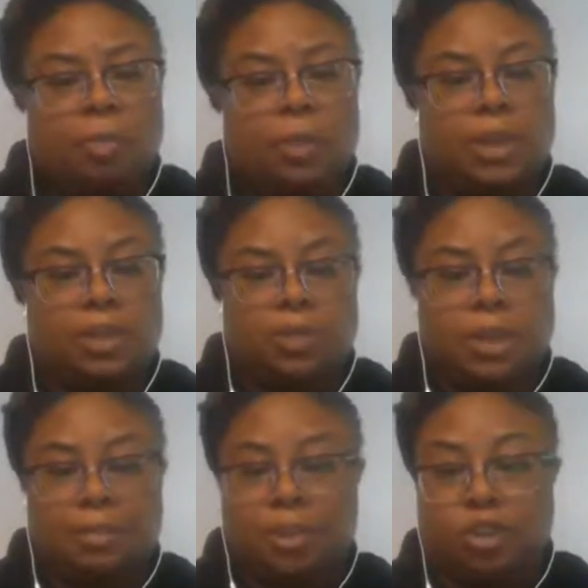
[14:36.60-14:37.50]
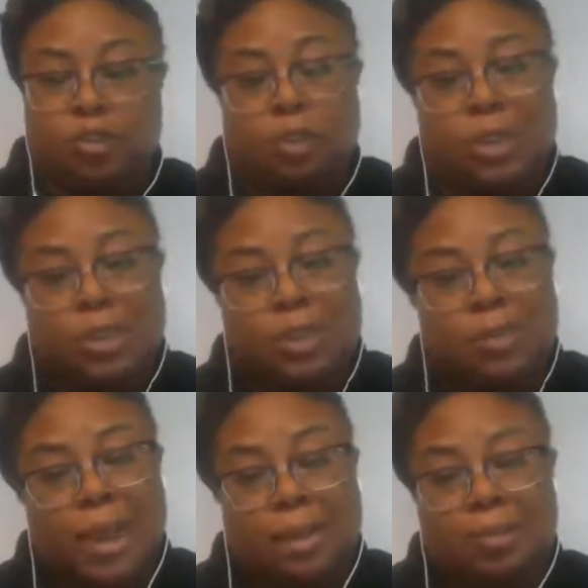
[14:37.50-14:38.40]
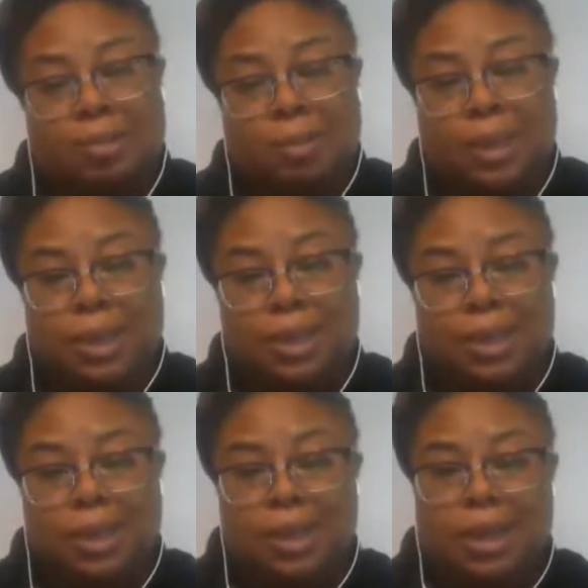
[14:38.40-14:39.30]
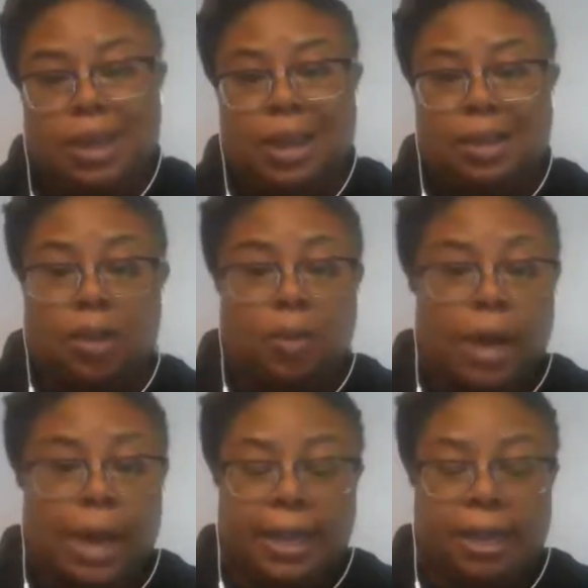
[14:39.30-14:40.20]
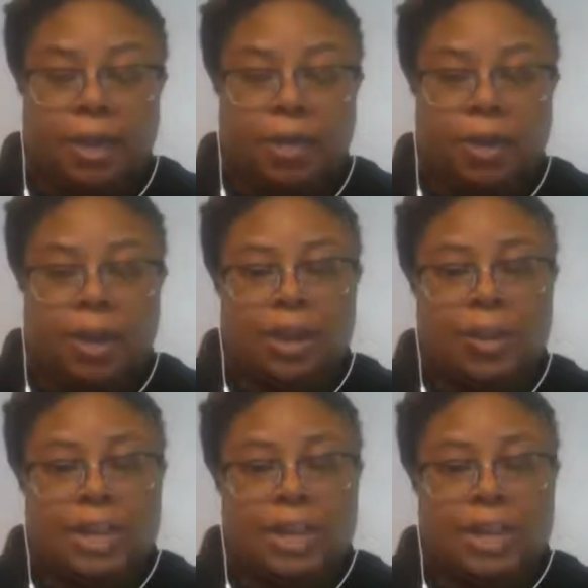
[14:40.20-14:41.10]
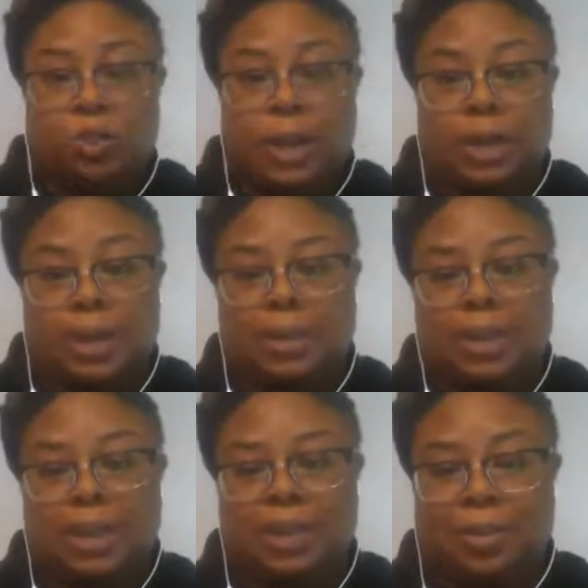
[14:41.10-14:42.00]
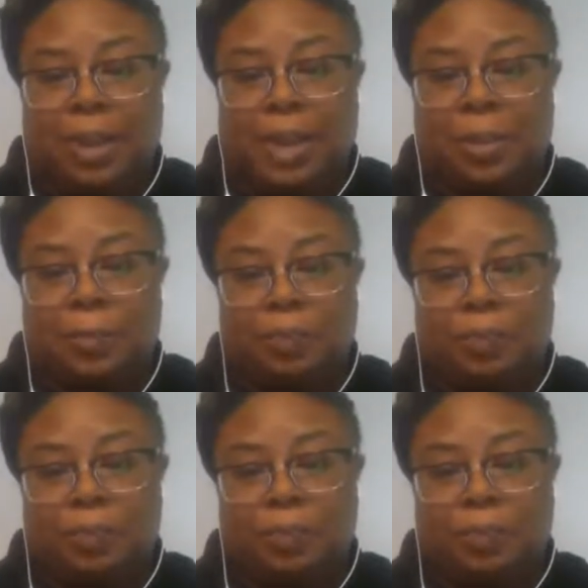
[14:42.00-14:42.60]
we can do that virtually. You don't have to be in Ohio. That's what's great about the internet.